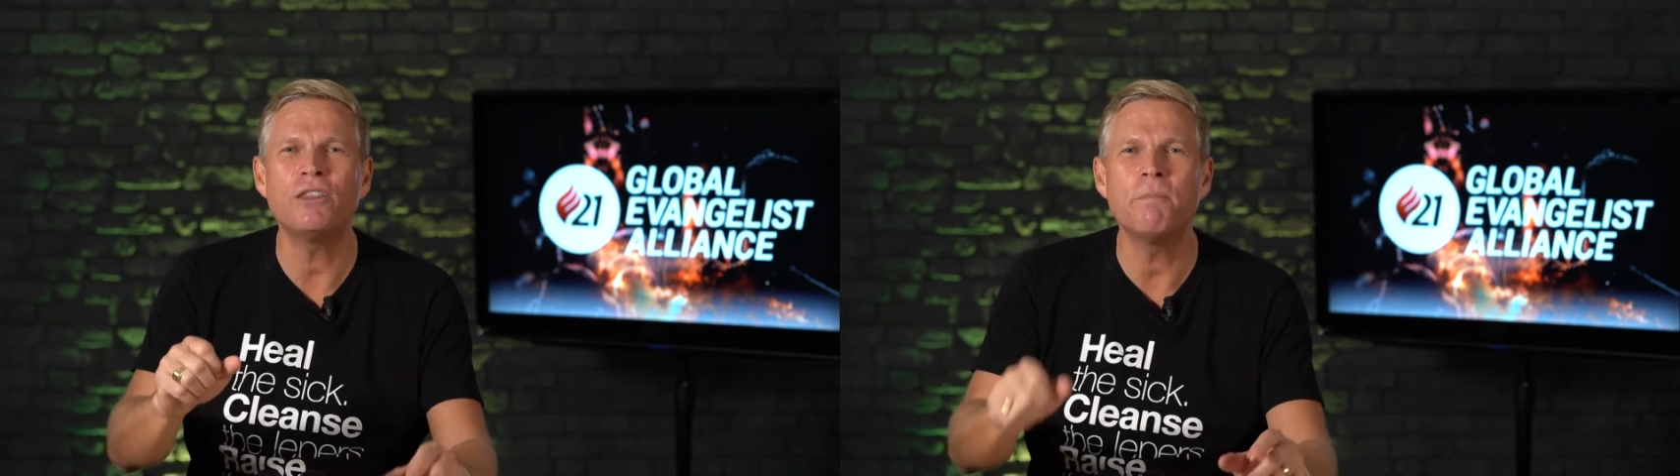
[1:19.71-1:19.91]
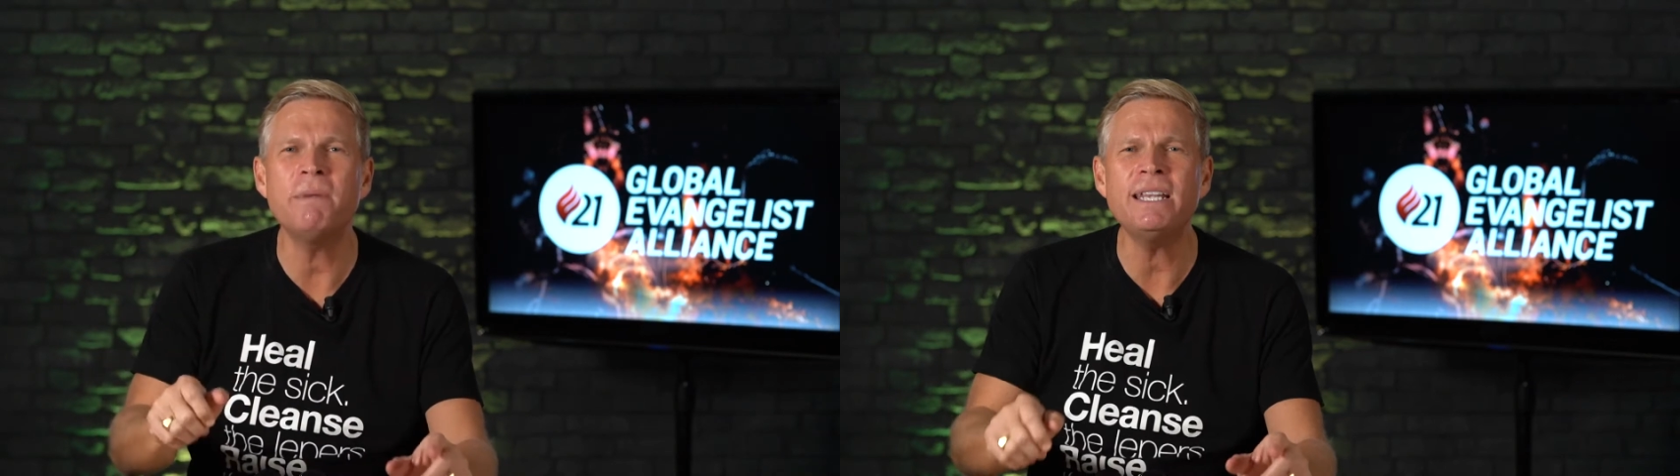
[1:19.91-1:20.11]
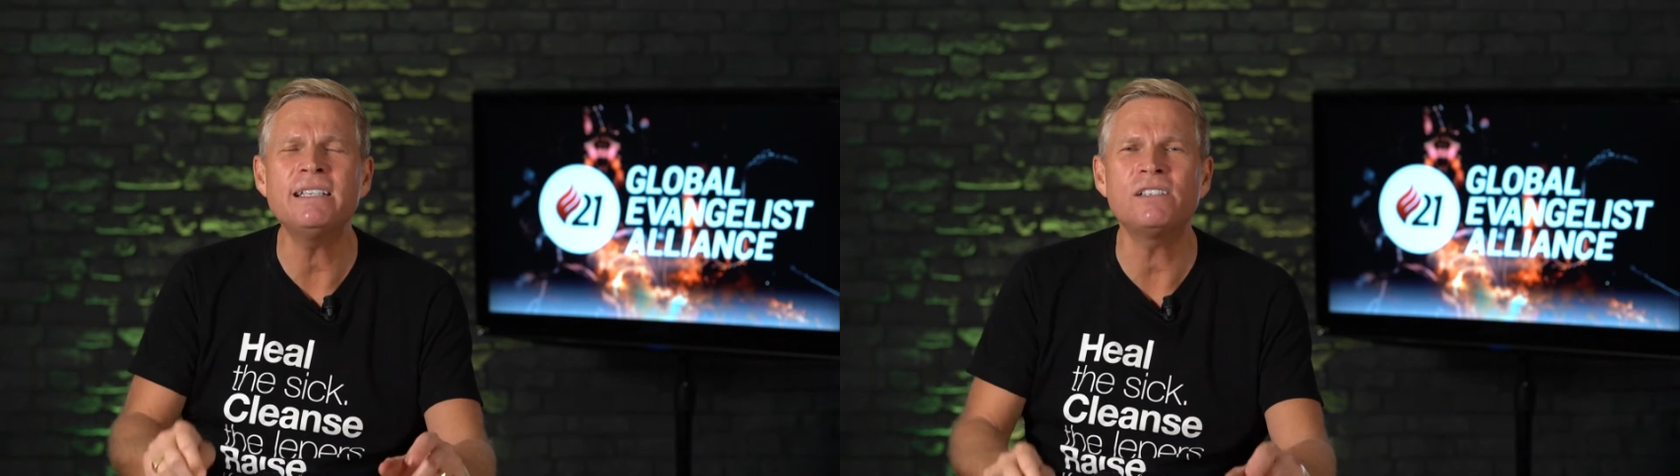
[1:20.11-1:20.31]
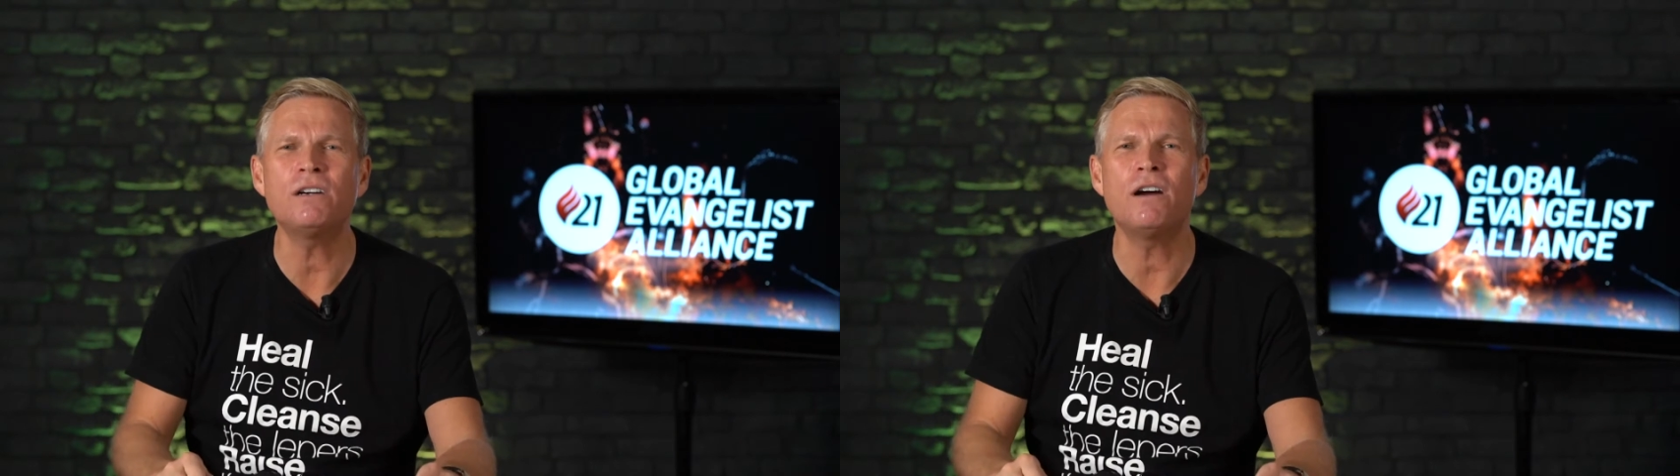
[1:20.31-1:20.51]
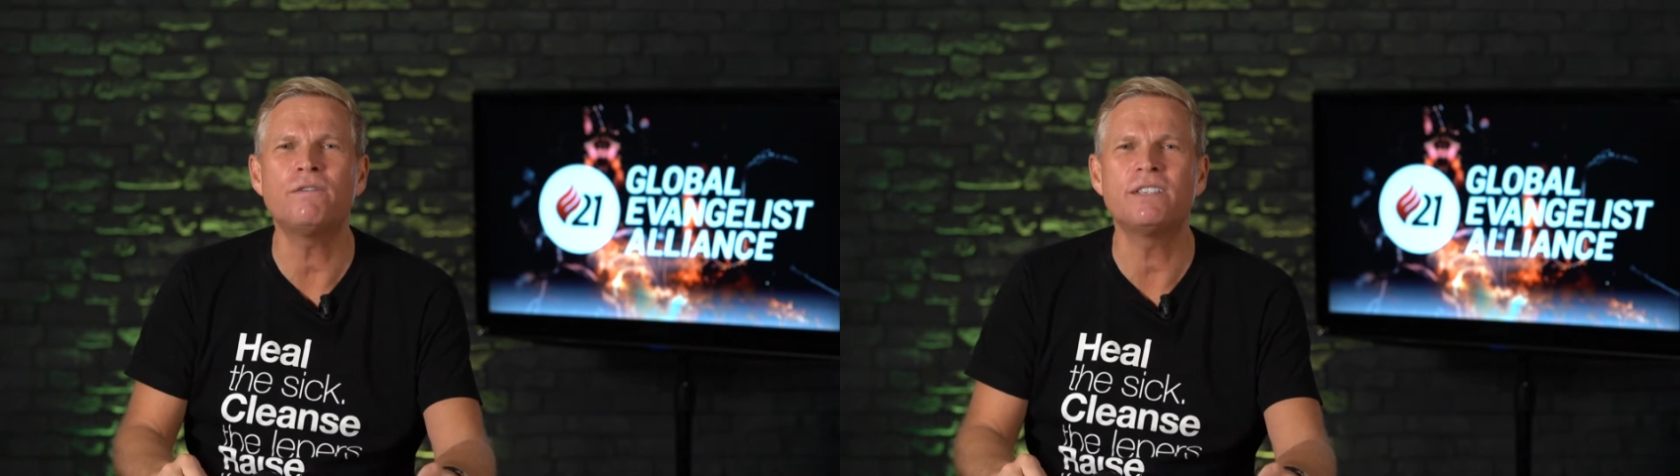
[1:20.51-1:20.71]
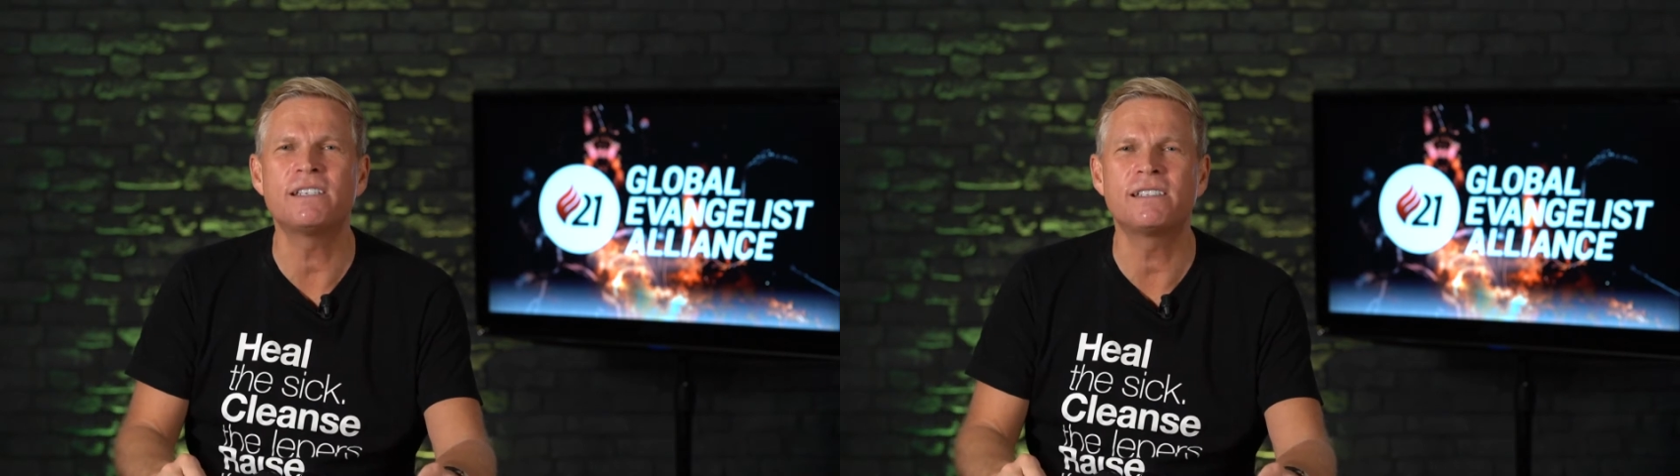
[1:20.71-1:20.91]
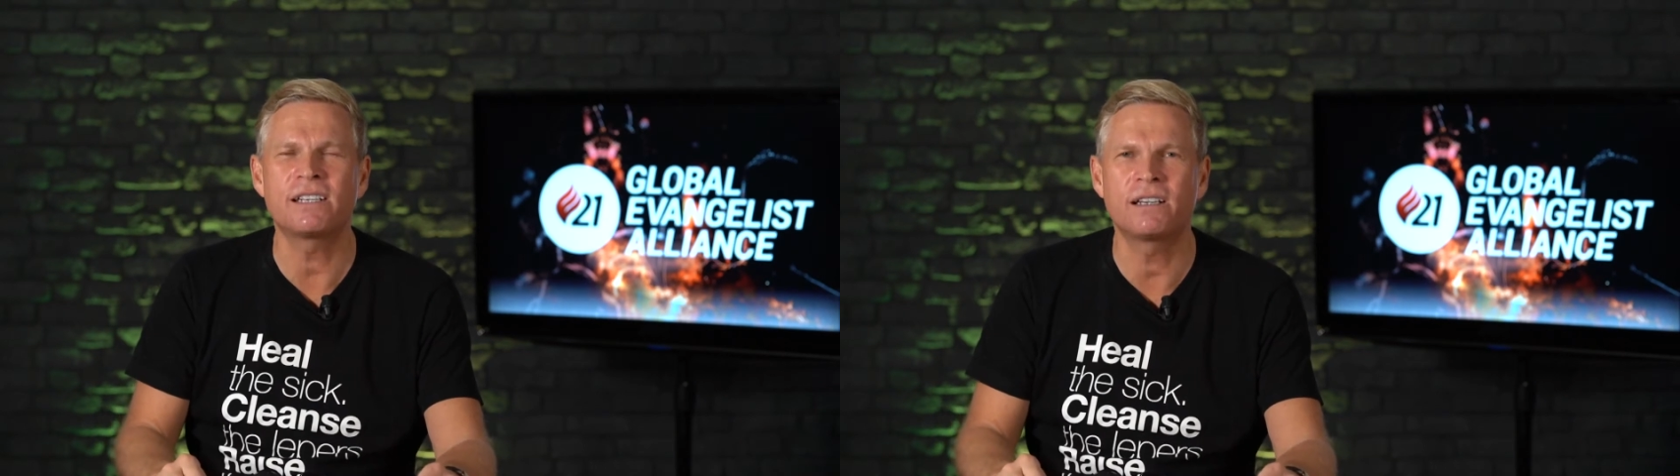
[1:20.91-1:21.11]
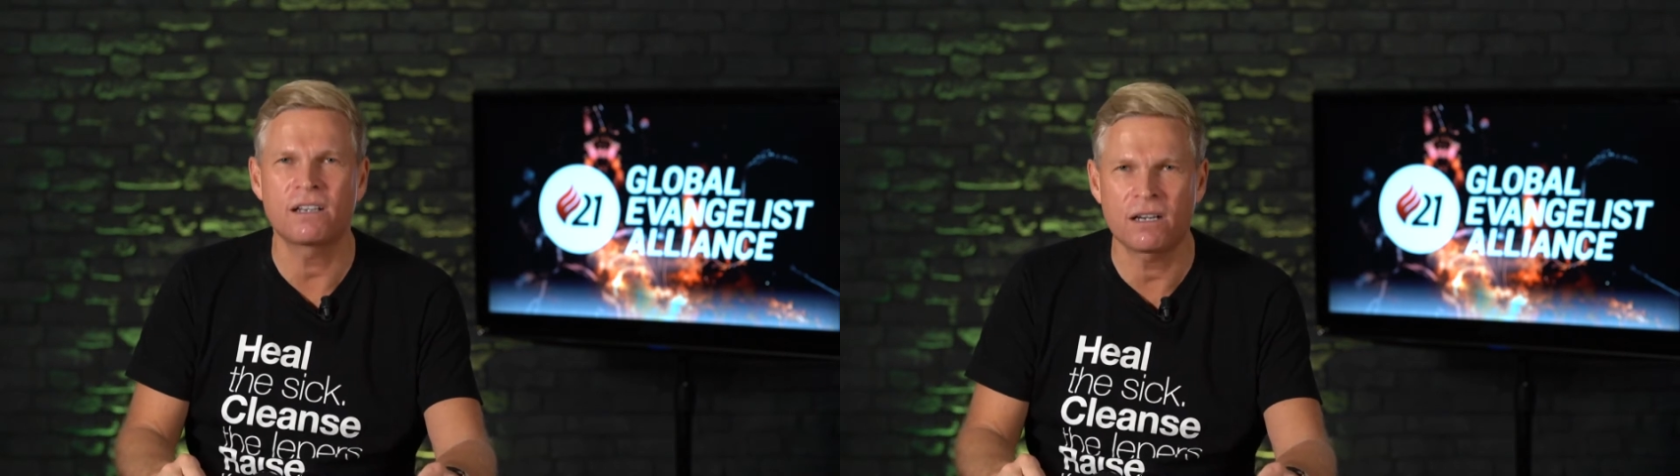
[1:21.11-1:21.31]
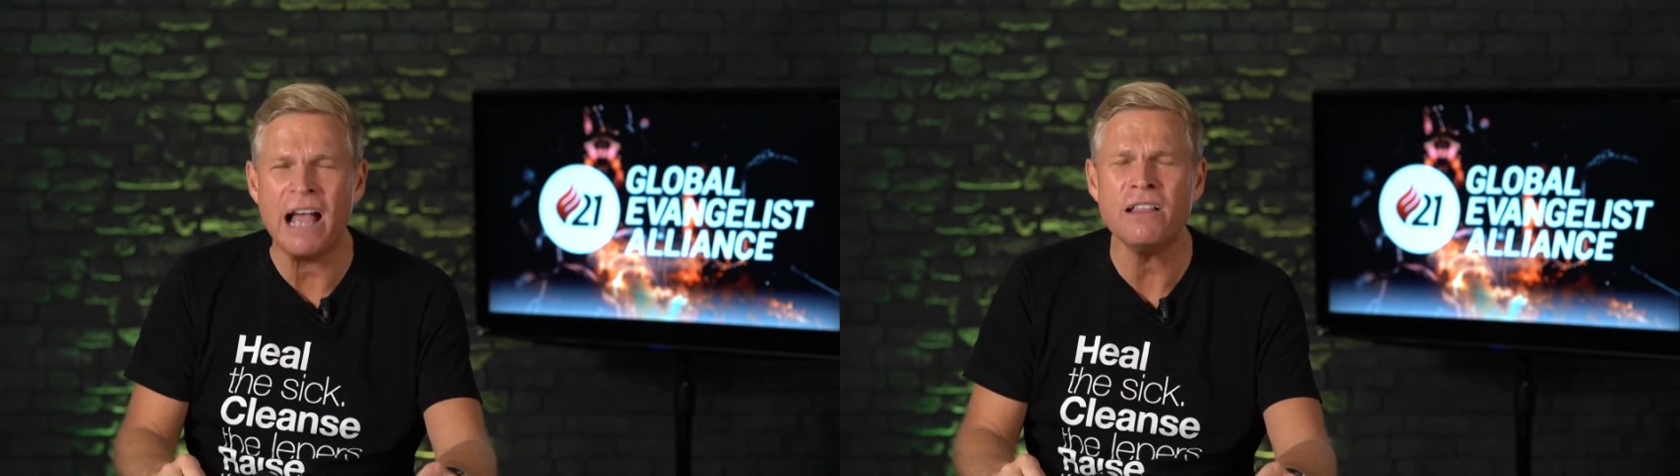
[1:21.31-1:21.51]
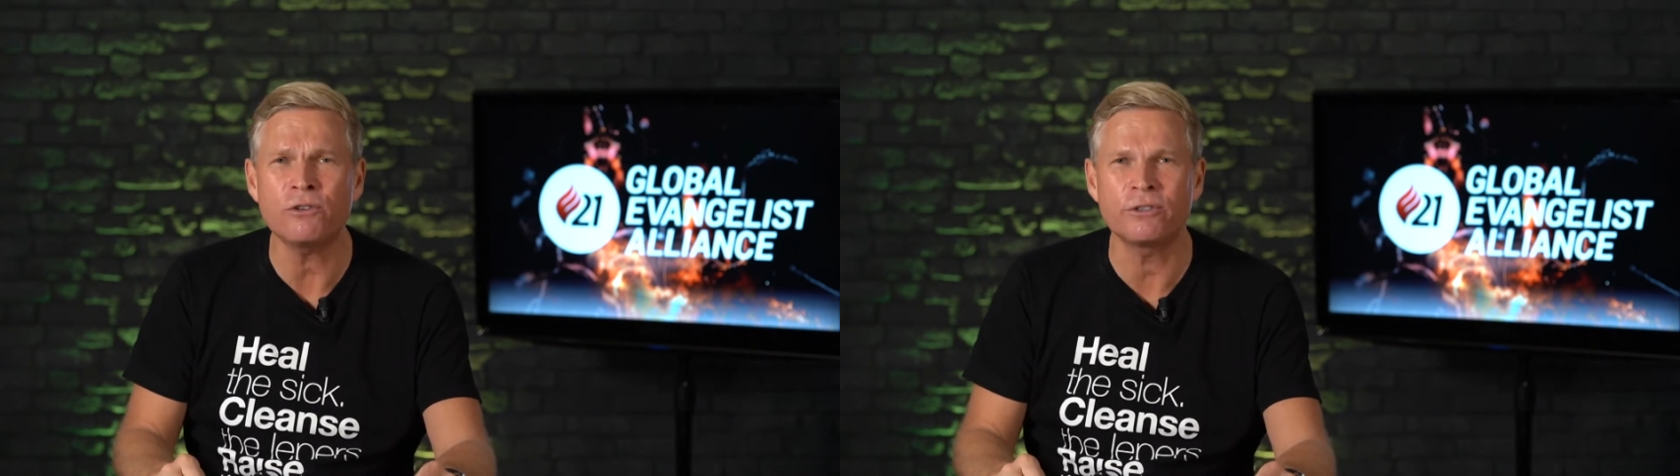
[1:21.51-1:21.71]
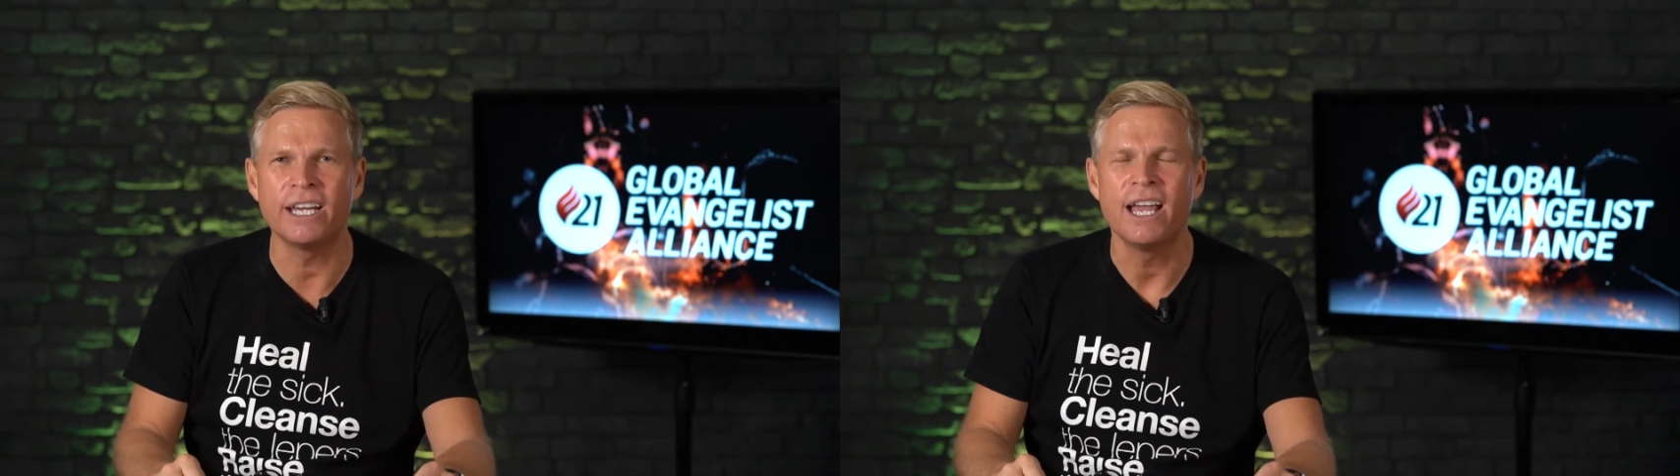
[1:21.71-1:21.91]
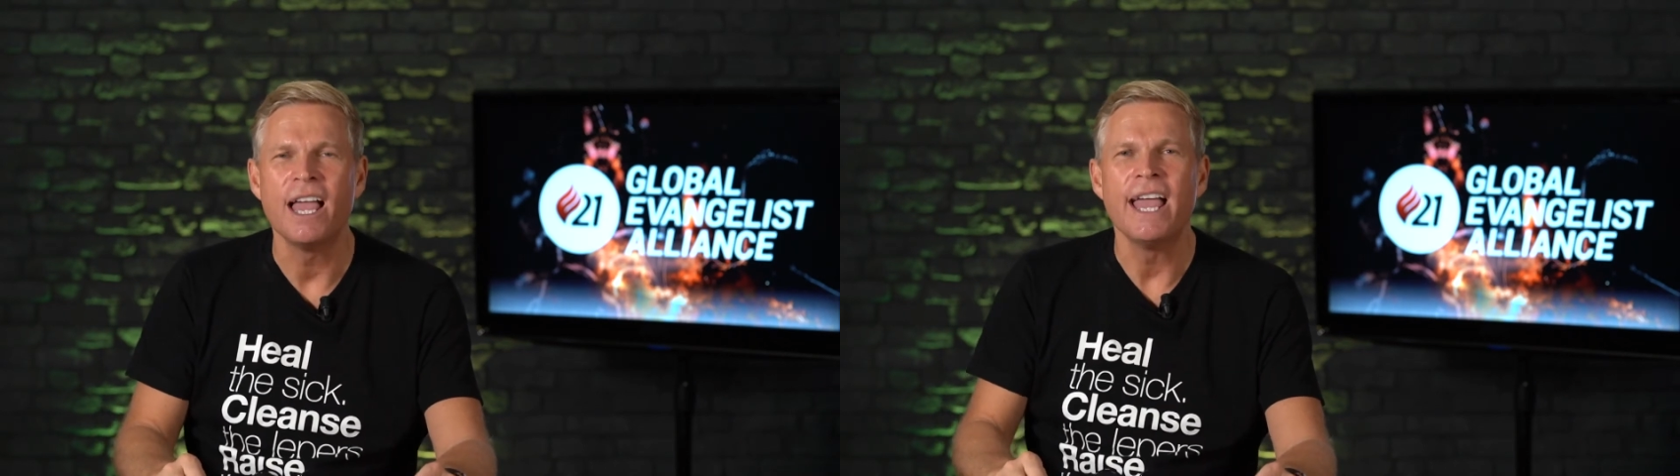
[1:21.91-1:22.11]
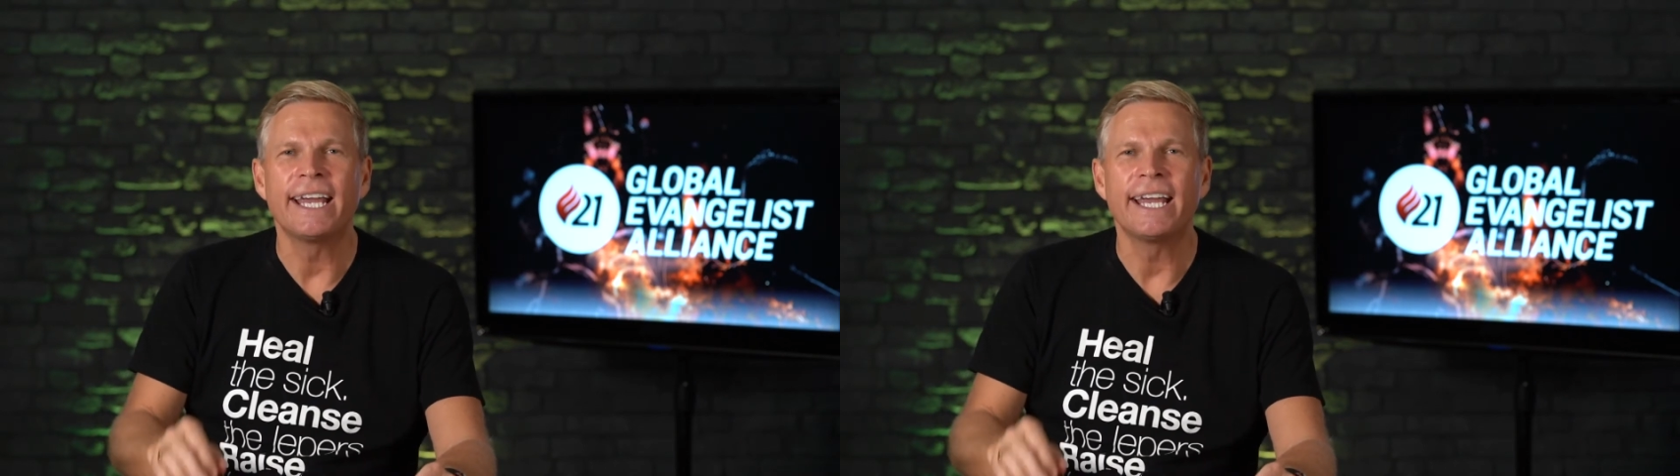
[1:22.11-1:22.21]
and the minister of this country